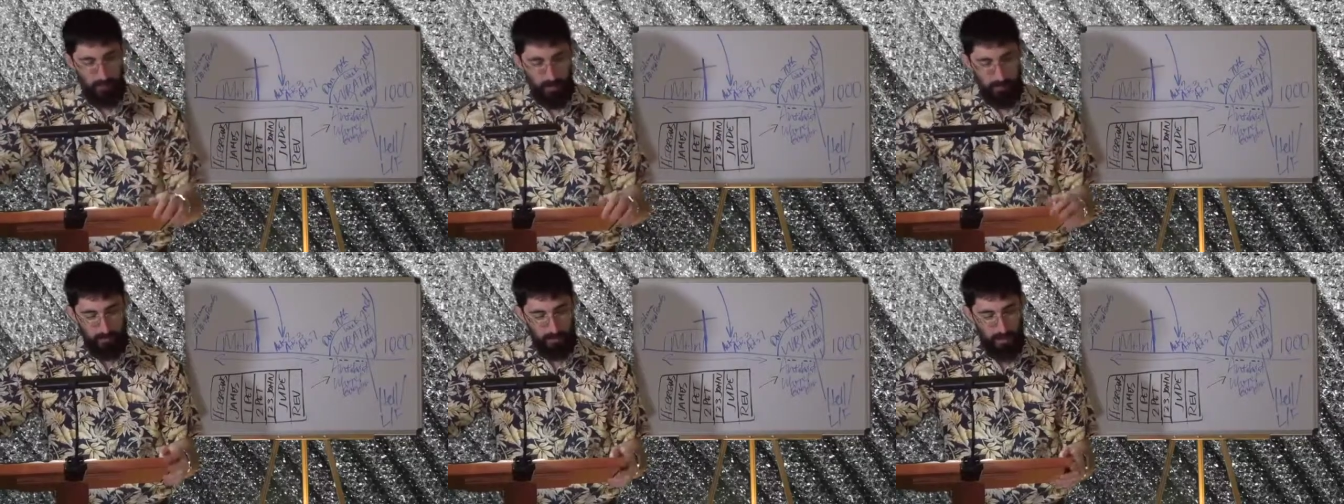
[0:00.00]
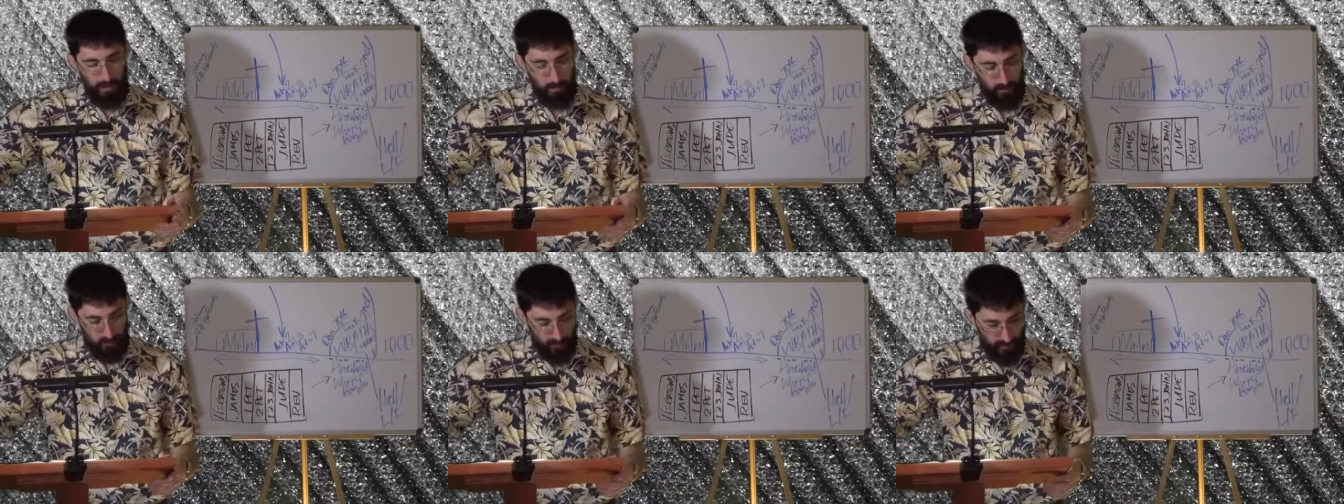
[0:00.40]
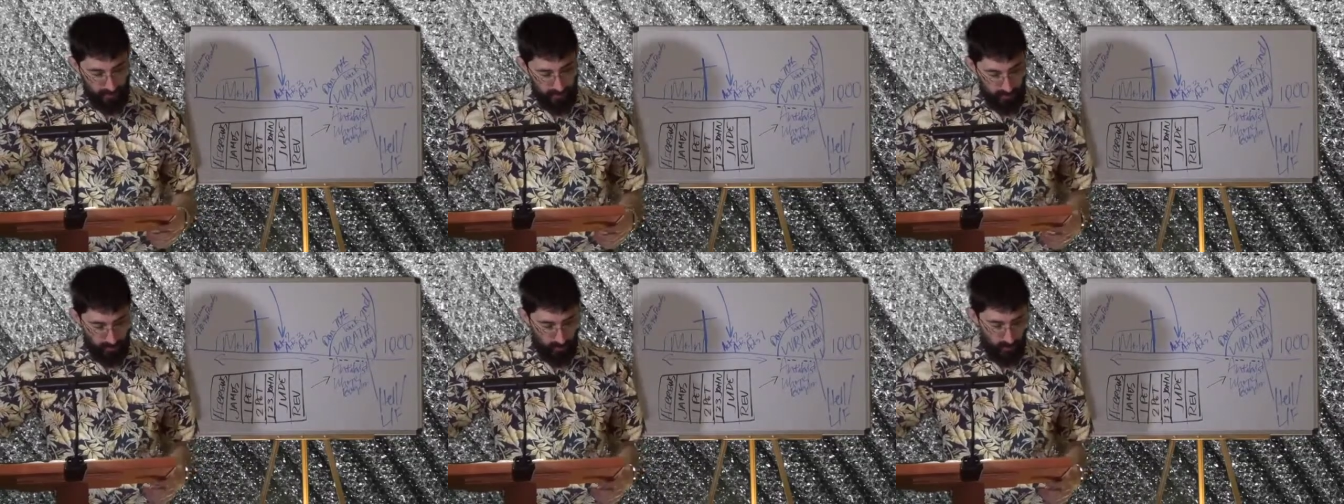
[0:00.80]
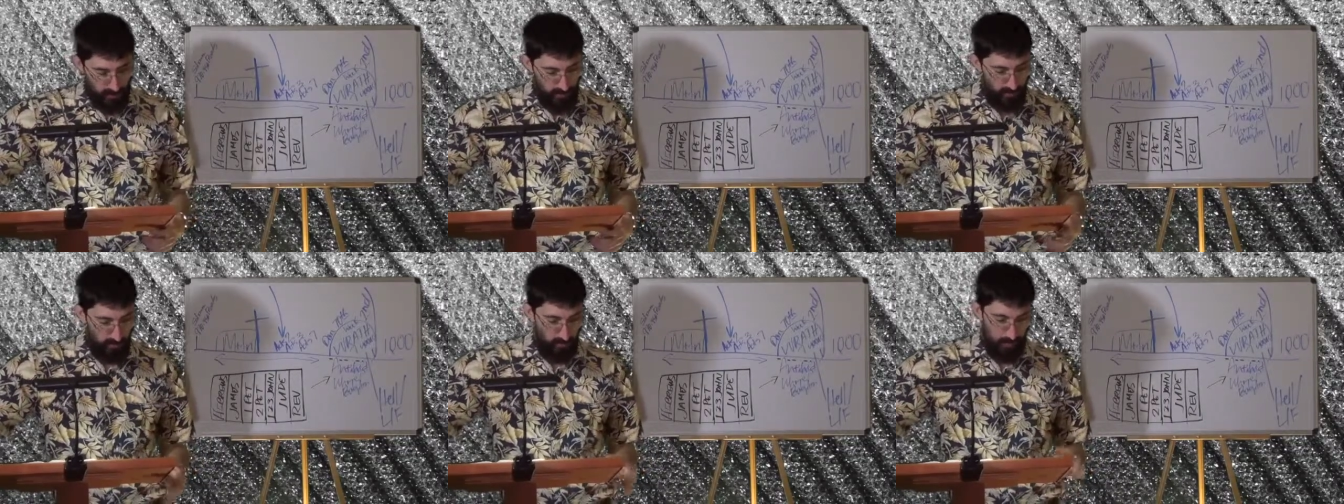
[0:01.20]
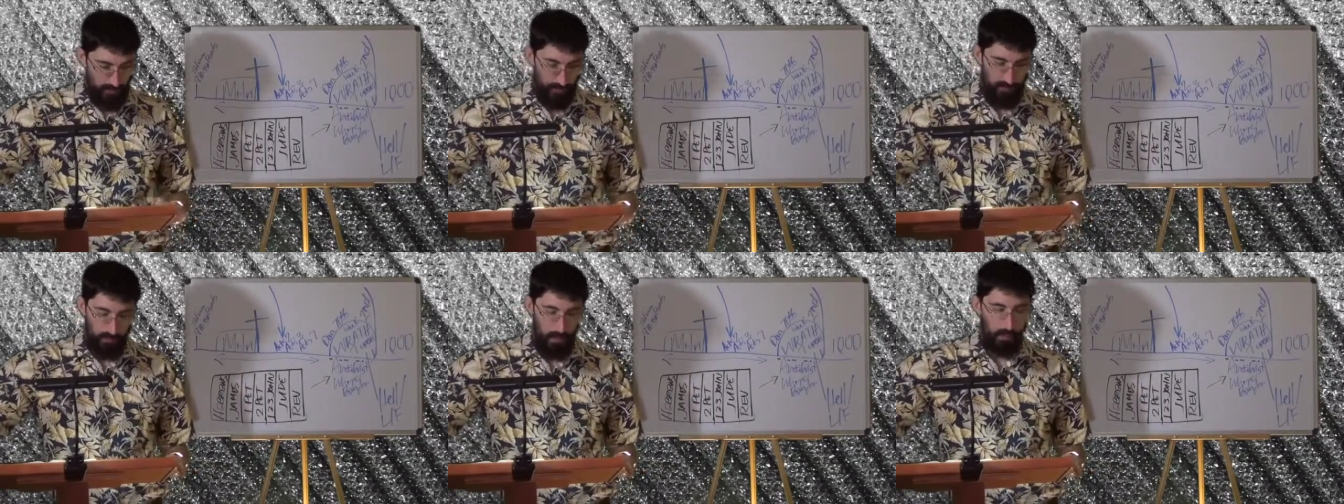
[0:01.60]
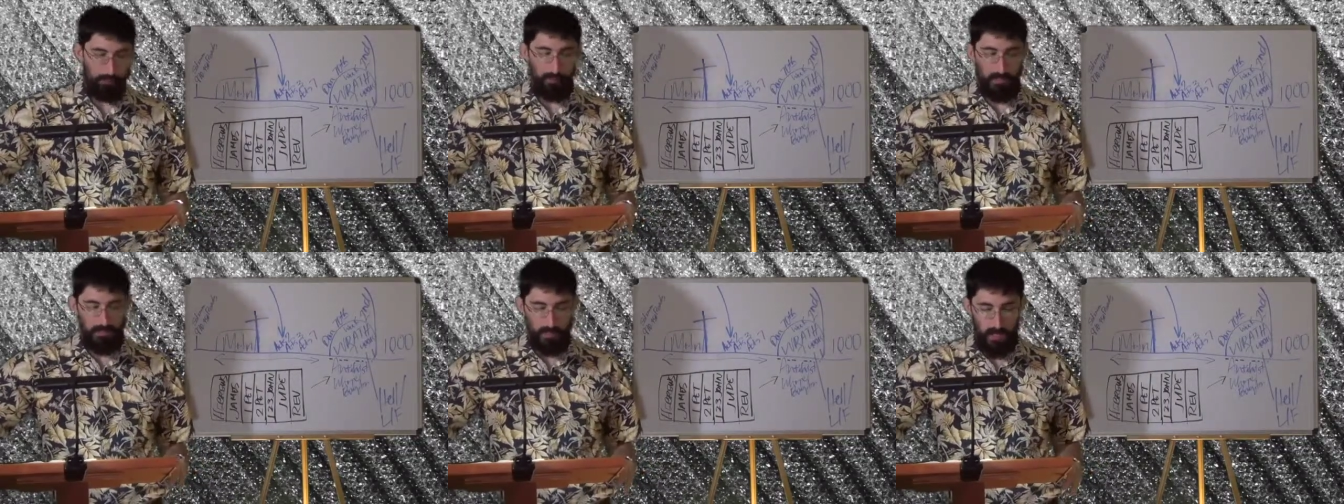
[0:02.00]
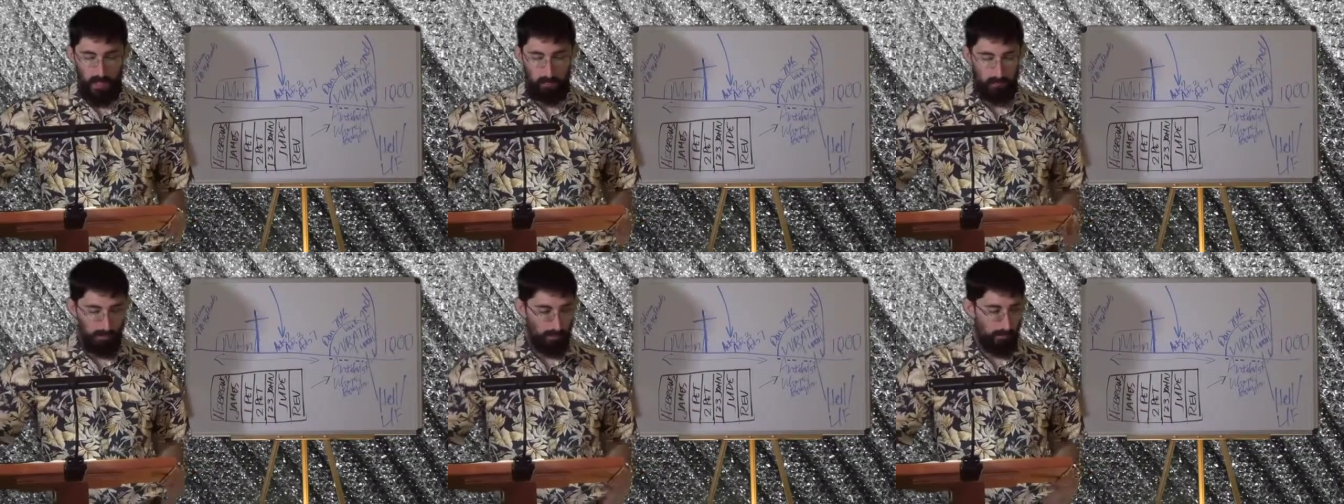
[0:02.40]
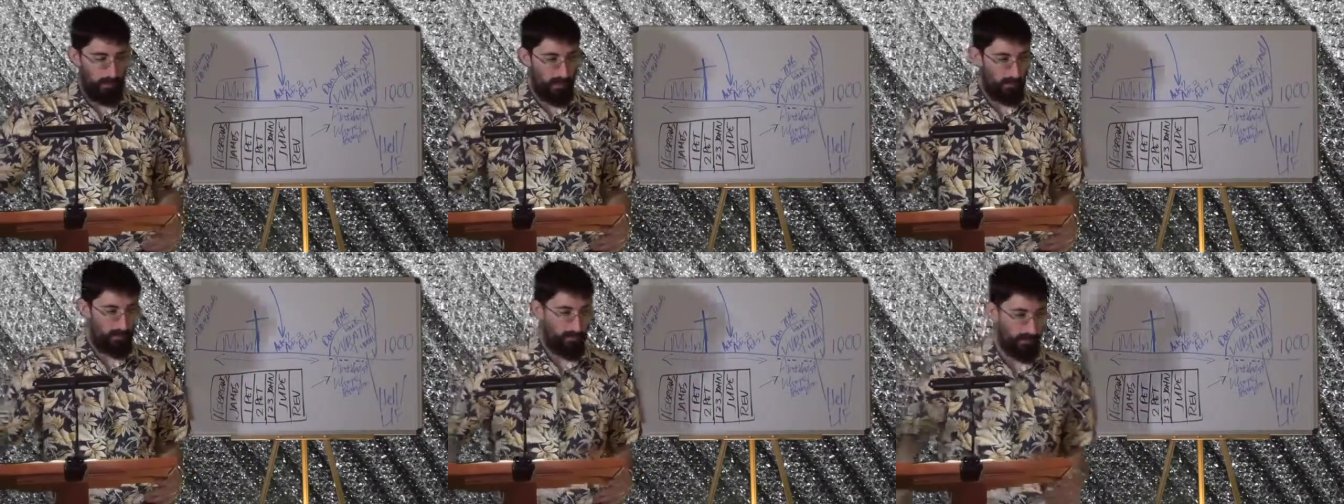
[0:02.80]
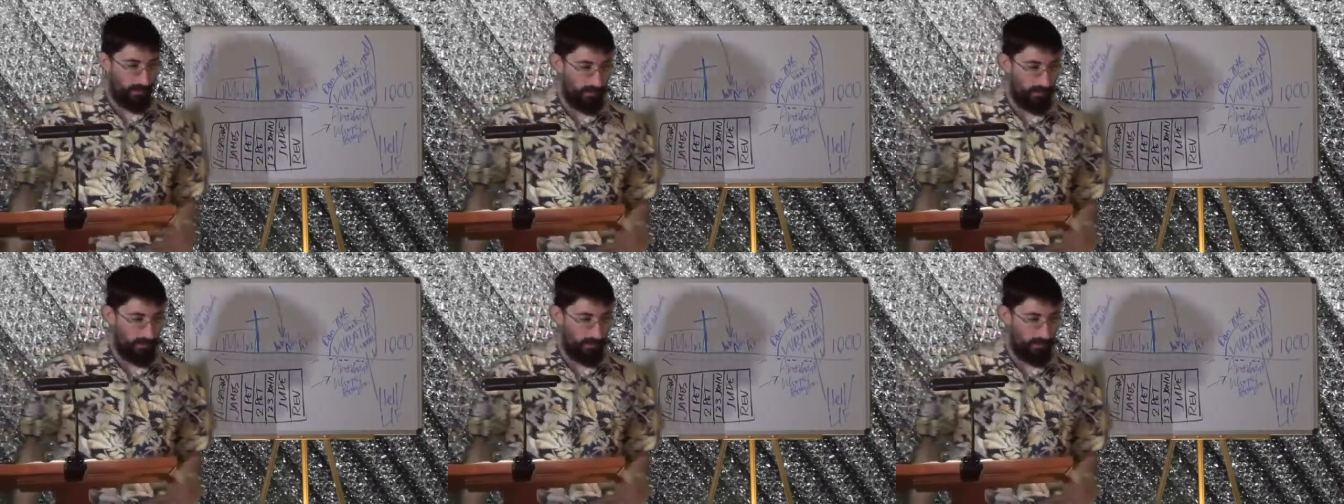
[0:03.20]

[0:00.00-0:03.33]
Bible doctrine, they hear grace, and yet, nope, they say, I want to go back to the